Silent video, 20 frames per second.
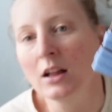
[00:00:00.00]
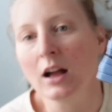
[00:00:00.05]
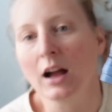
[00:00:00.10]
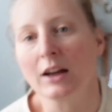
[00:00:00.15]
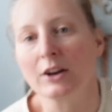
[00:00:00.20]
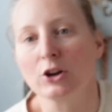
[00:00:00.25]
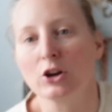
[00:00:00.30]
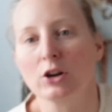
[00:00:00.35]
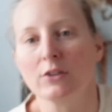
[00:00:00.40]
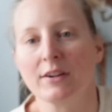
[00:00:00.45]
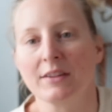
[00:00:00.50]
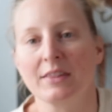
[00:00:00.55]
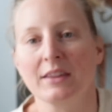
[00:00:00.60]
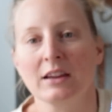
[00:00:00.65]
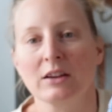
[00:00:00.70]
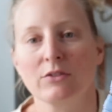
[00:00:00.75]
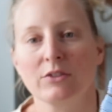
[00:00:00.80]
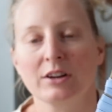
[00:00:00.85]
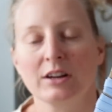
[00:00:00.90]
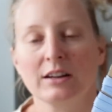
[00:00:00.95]
I don't know. If I
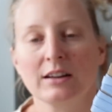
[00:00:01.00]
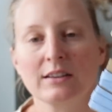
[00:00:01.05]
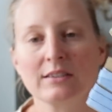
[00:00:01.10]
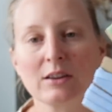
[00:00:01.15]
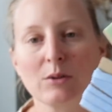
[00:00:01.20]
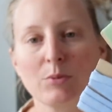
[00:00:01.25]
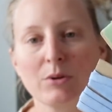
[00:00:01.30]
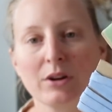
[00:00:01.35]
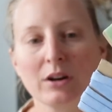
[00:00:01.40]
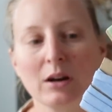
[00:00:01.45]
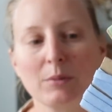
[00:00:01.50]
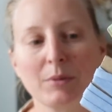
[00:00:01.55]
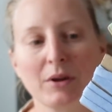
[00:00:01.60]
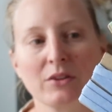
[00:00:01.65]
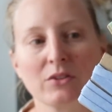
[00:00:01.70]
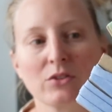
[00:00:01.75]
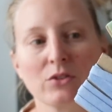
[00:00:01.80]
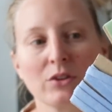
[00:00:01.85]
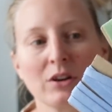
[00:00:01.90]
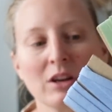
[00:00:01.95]
think of what it is, I'll put it up
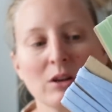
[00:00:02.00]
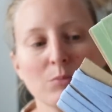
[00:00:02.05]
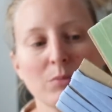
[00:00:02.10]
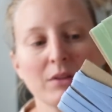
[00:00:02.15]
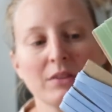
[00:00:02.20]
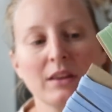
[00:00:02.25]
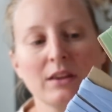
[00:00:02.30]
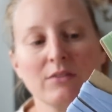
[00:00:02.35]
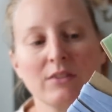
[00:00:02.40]
on screen, but they've